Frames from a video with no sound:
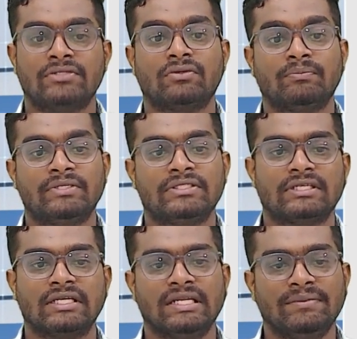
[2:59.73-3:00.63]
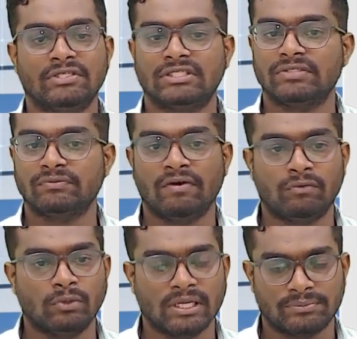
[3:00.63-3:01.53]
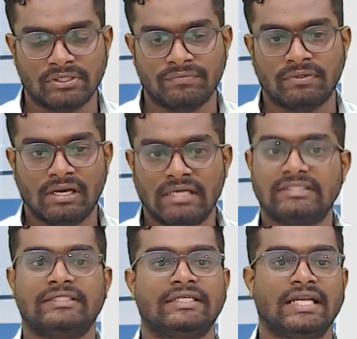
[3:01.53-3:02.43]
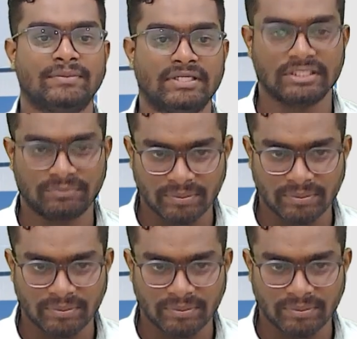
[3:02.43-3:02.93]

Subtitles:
So basically in business we have 2 types of assets and liabilities.